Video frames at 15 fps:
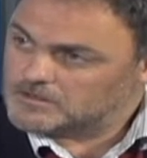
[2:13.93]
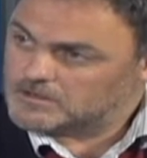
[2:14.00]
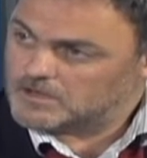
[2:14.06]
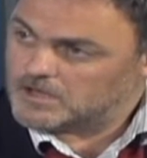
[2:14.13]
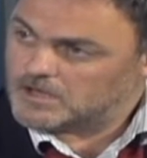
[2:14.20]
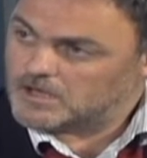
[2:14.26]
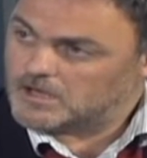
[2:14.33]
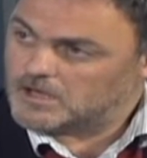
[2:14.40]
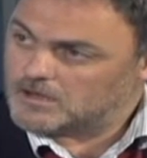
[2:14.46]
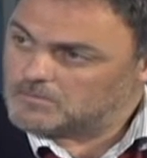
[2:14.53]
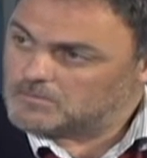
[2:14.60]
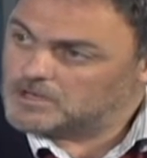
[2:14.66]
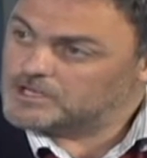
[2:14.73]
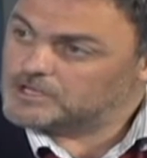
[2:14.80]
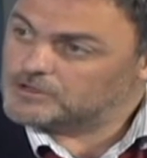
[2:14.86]
uh,
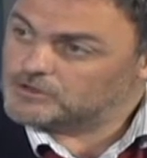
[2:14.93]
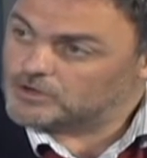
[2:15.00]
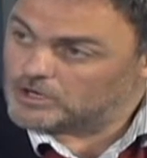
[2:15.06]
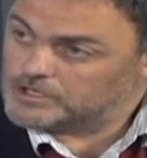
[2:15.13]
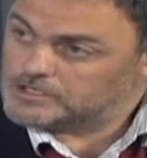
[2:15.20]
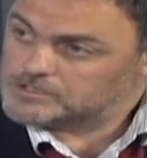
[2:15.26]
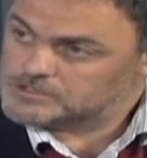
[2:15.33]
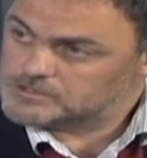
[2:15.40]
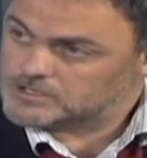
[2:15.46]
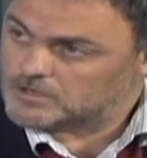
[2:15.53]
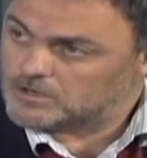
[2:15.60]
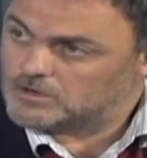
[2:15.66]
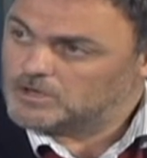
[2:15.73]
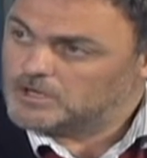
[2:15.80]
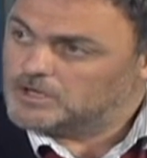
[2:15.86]
million dollars.
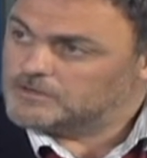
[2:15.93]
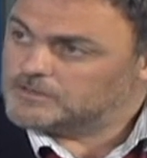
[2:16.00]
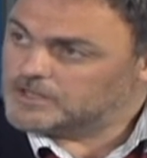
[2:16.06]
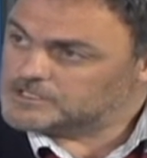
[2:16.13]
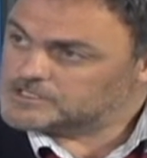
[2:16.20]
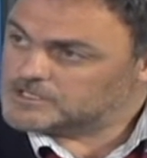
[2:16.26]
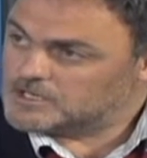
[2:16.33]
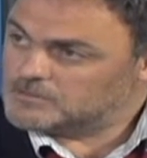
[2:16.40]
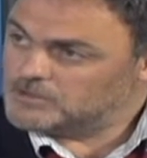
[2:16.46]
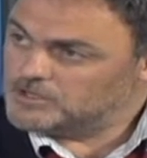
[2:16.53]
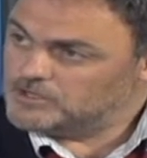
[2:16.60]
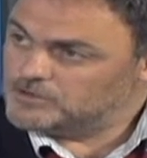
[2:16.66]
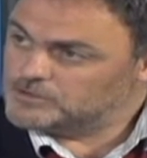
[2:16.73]
So that's going to be yeah.